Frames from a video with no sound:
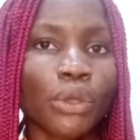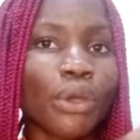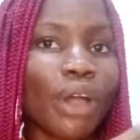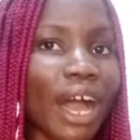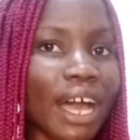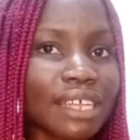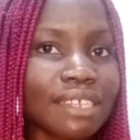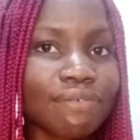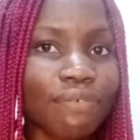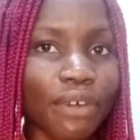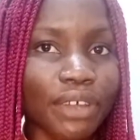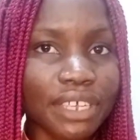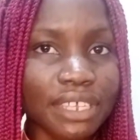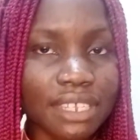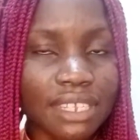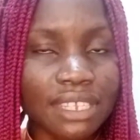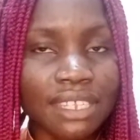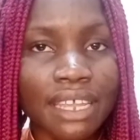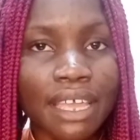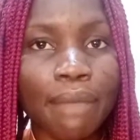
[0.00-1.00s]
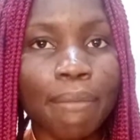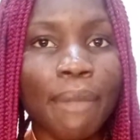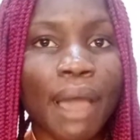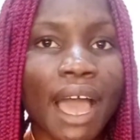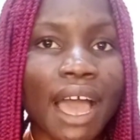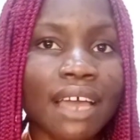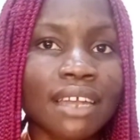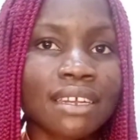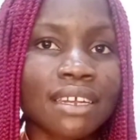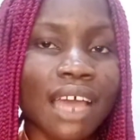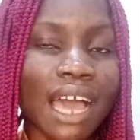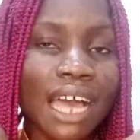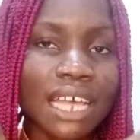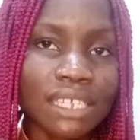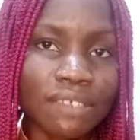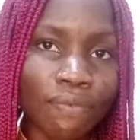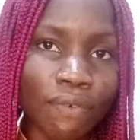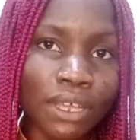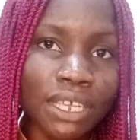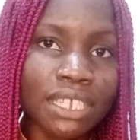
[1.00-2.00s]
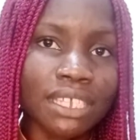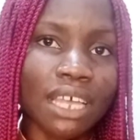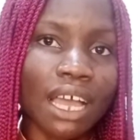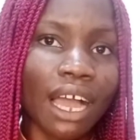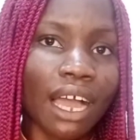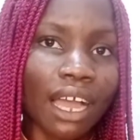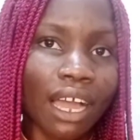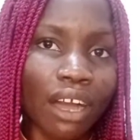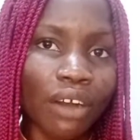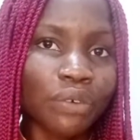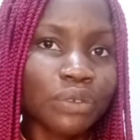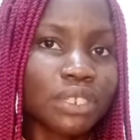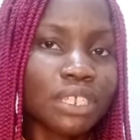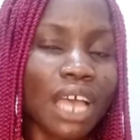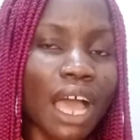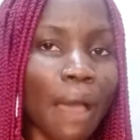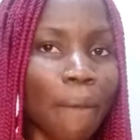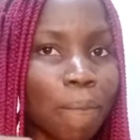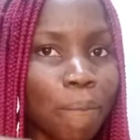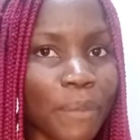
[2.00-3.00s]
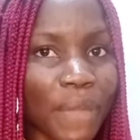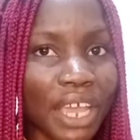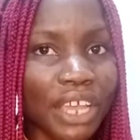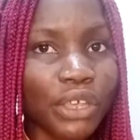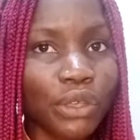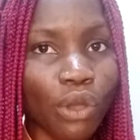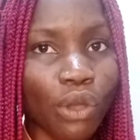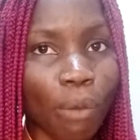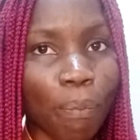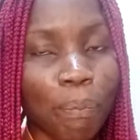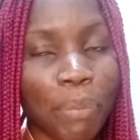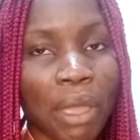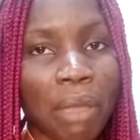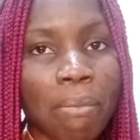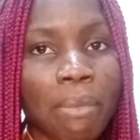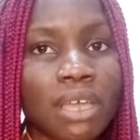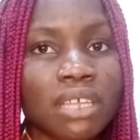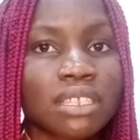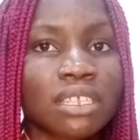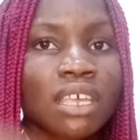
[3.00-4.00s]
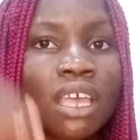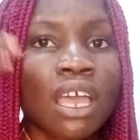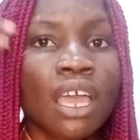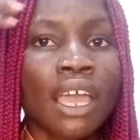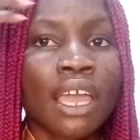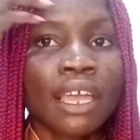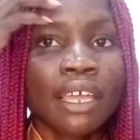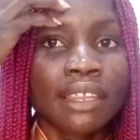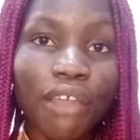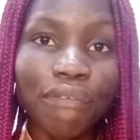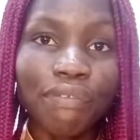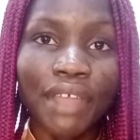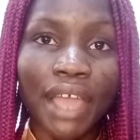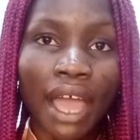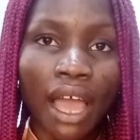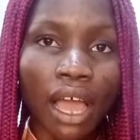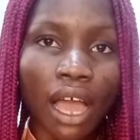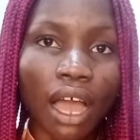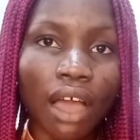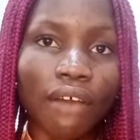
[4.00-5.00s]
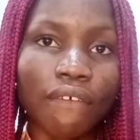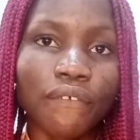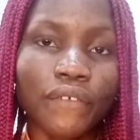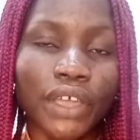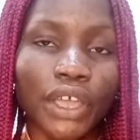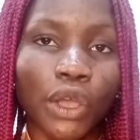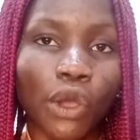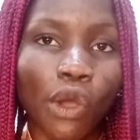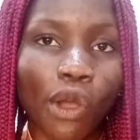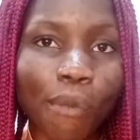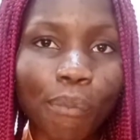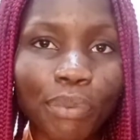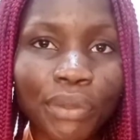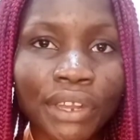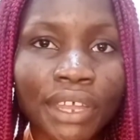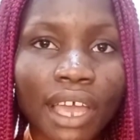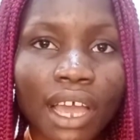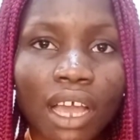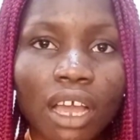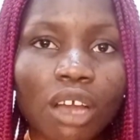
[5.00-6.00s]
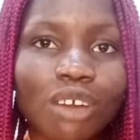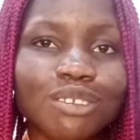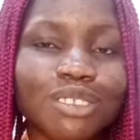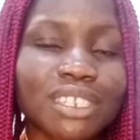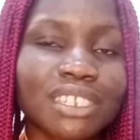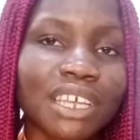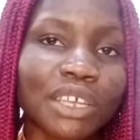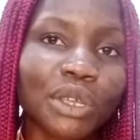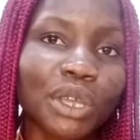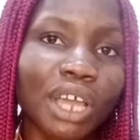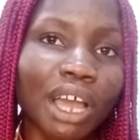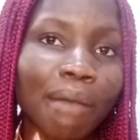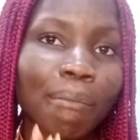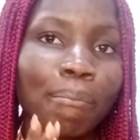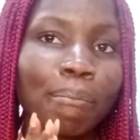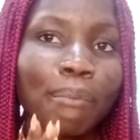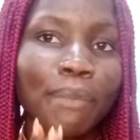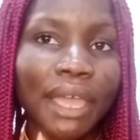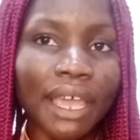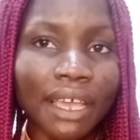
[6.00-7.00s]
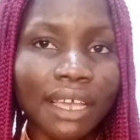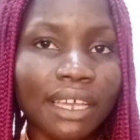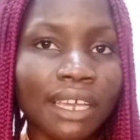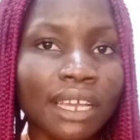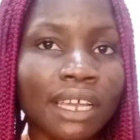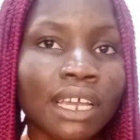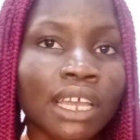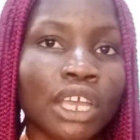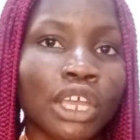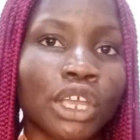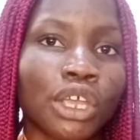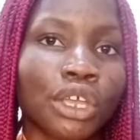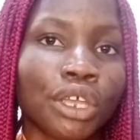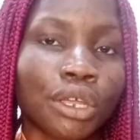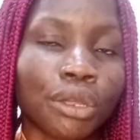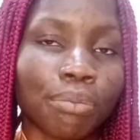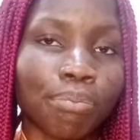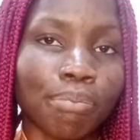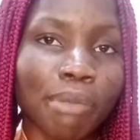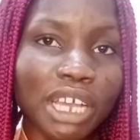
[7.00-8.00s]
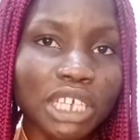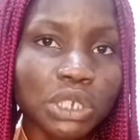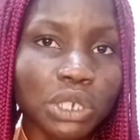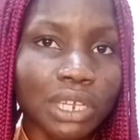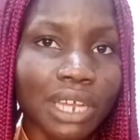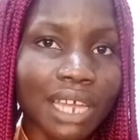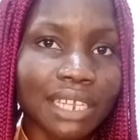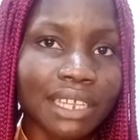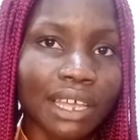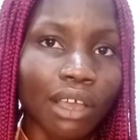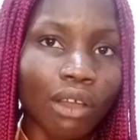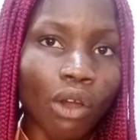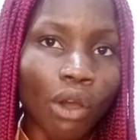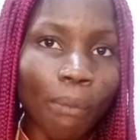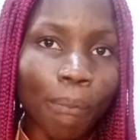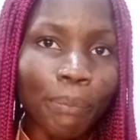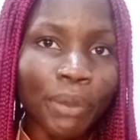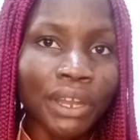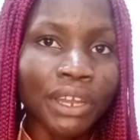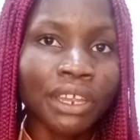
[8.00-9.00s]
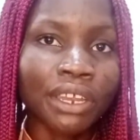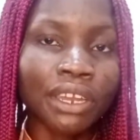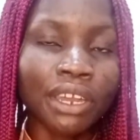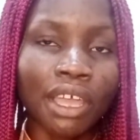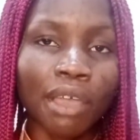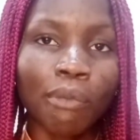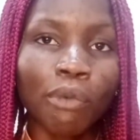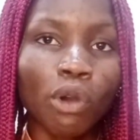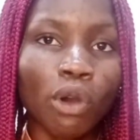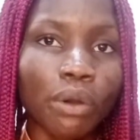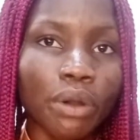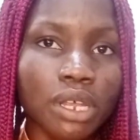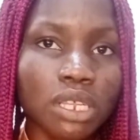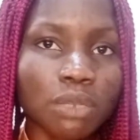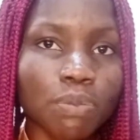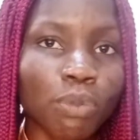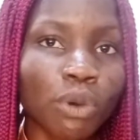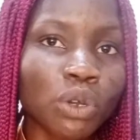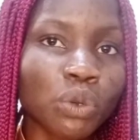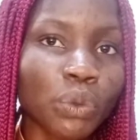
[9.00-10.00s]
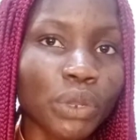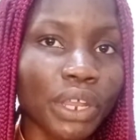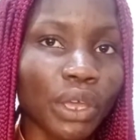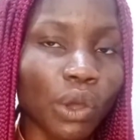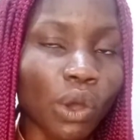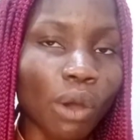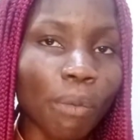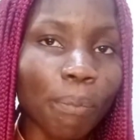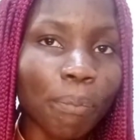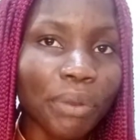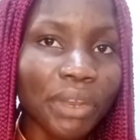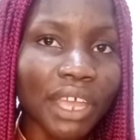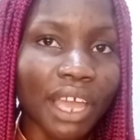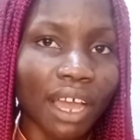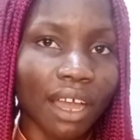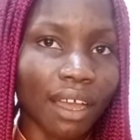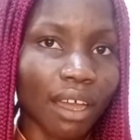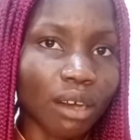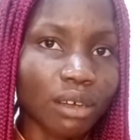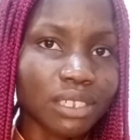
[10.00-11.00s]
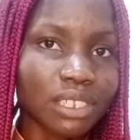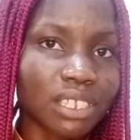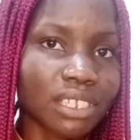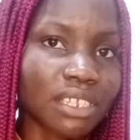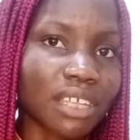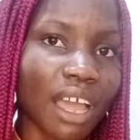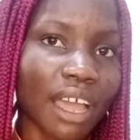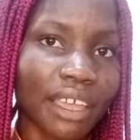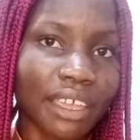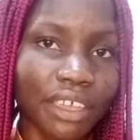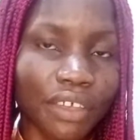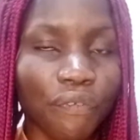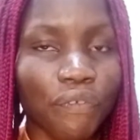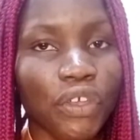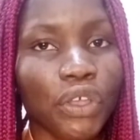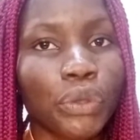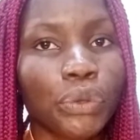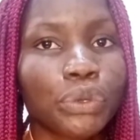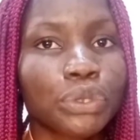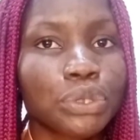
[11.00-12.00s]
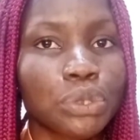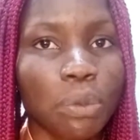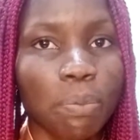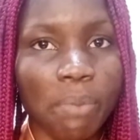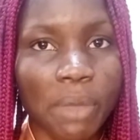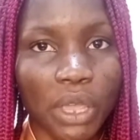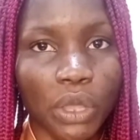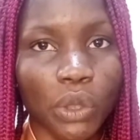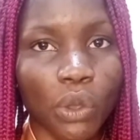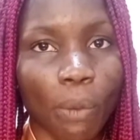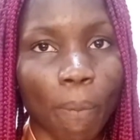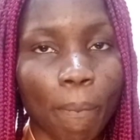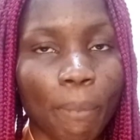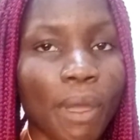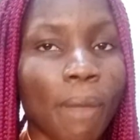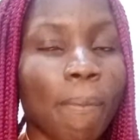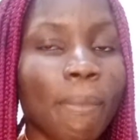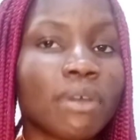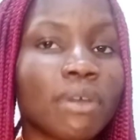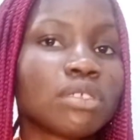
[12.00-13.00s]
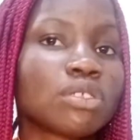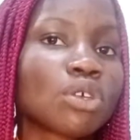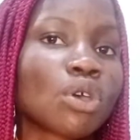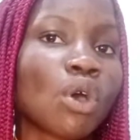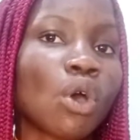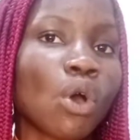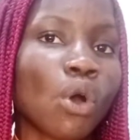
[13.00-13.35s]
you ask for his name and ask for his account and make your payment. If they have a company account, then you can make sure that the company name corresponds with the company account they are giving you to make your payment.